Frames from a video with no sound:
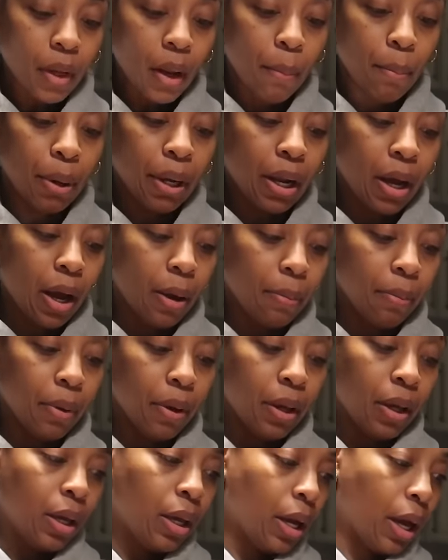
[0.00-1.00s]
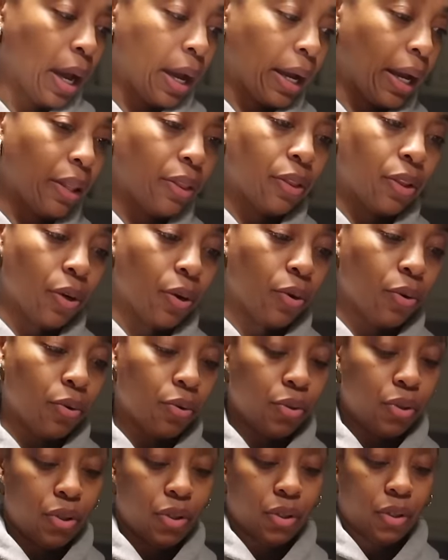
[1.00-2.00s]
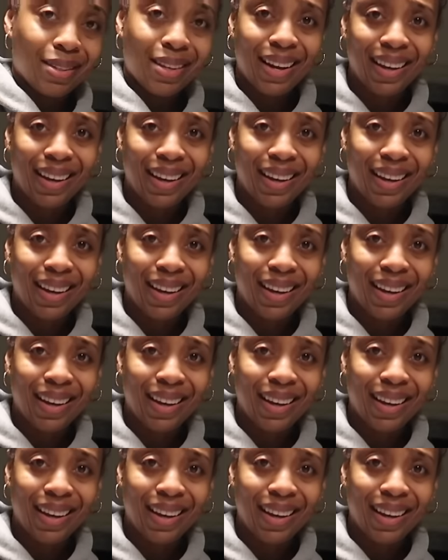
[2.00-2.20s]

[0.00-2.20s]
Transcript: But um, I got those, because